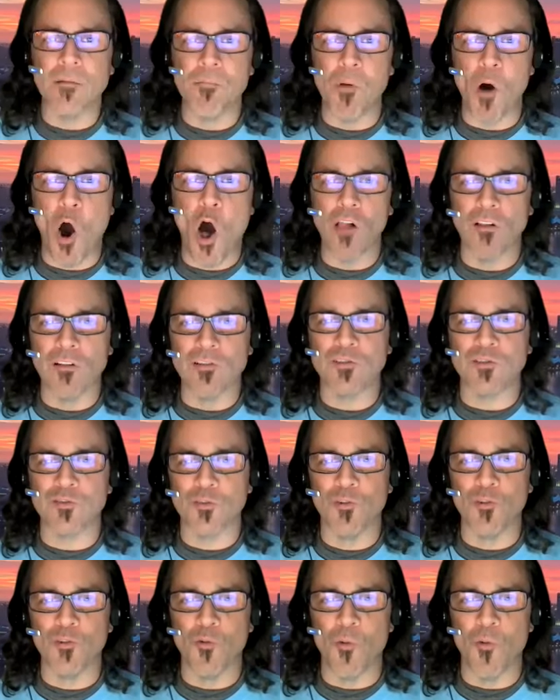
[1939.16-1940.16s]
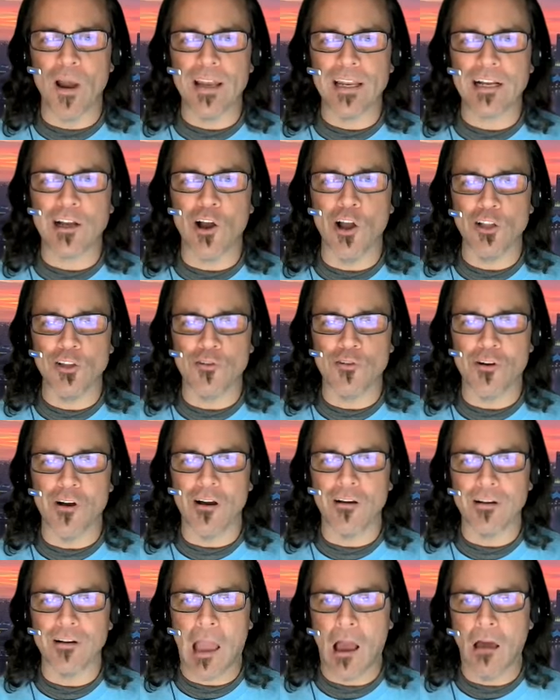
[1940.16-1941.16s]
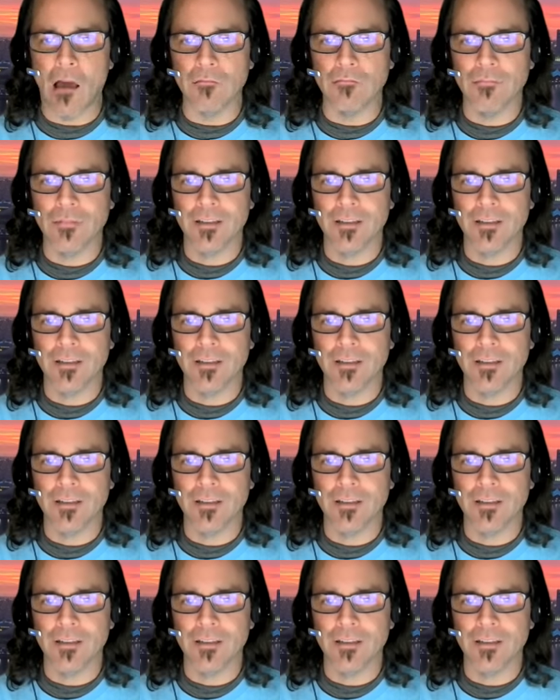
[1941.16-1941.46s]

the ball is still the way to cut your heart out.